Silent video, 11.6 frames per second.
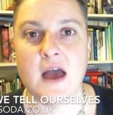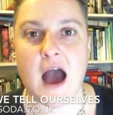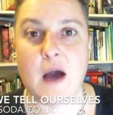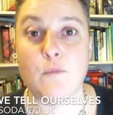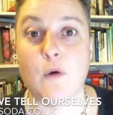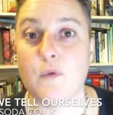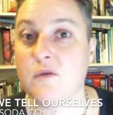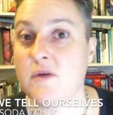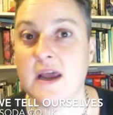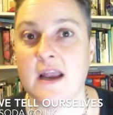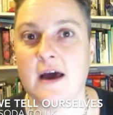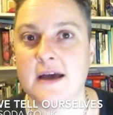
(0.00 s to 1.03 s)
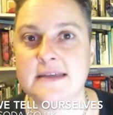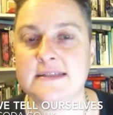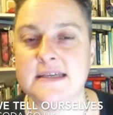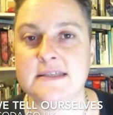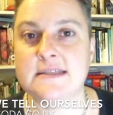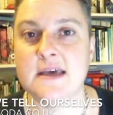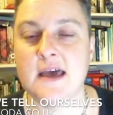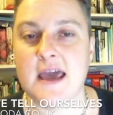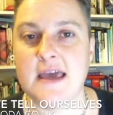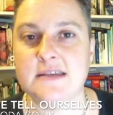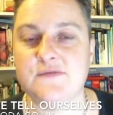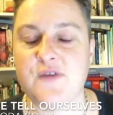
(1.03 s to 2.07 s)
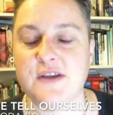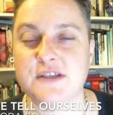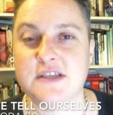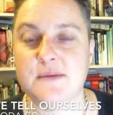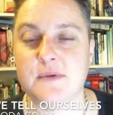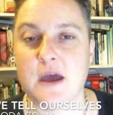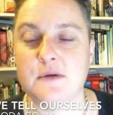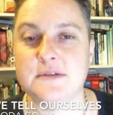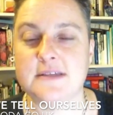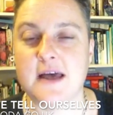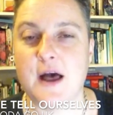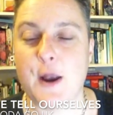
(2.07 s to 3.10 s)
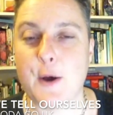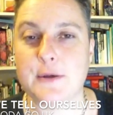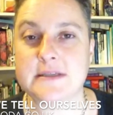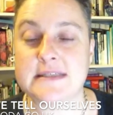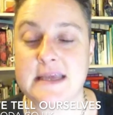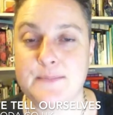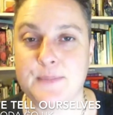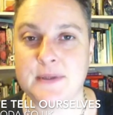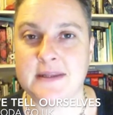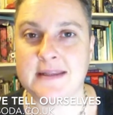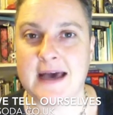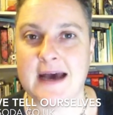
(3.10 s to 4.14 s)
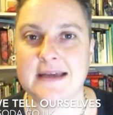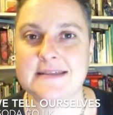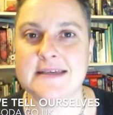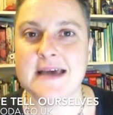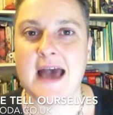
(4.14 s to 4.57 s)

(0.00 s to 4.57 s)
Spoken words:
And what we realise is friendship goes a lot deeper than that.